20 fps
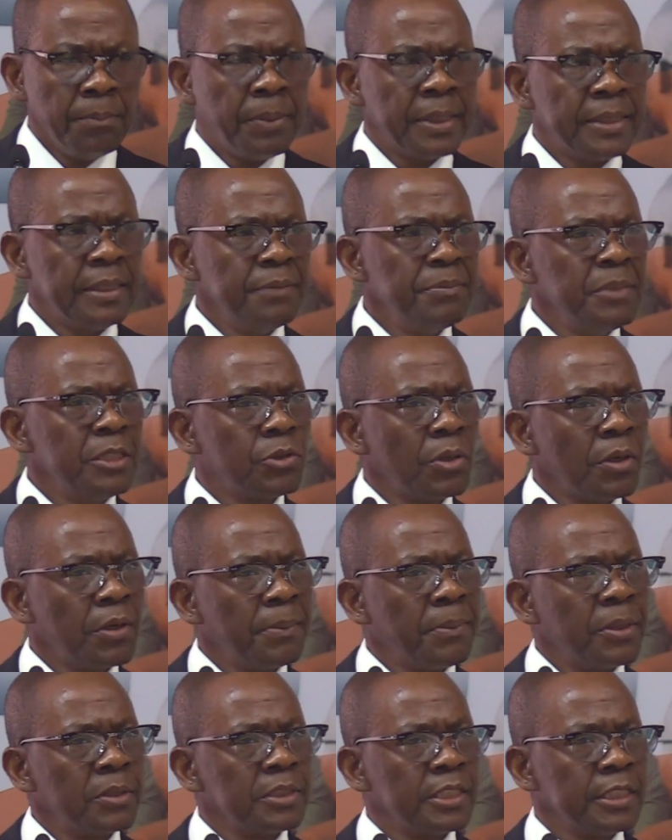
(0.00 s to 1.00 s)
But let me talk
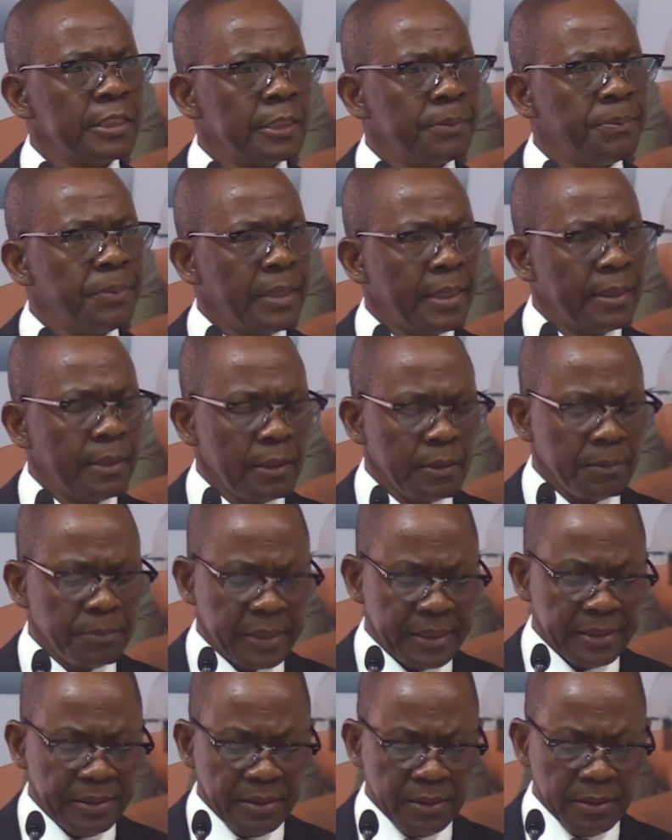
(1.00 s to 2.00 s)
about GDP a little
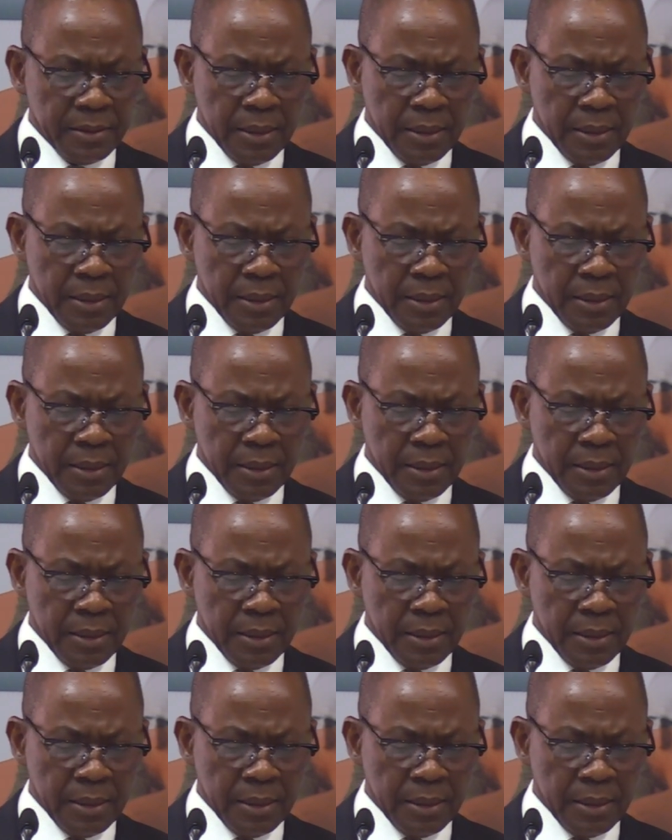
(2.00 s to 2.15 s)
bit.